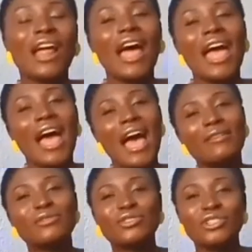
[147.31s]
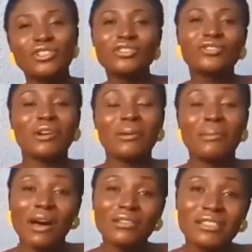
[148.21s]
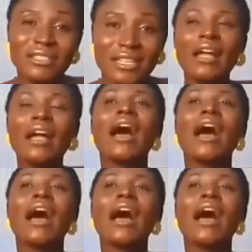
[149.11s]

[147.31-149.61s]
I have to gist you about today,